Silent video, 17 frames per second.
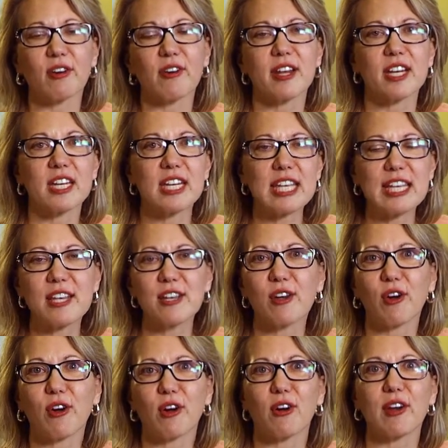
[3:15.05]
or at an
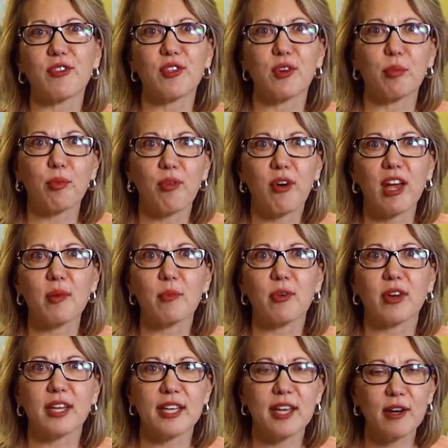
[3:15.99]
ER at their
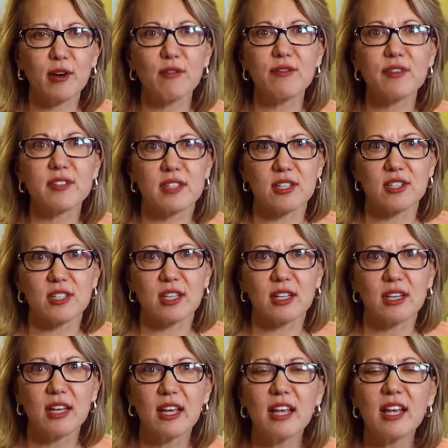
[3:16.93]
primary care physician.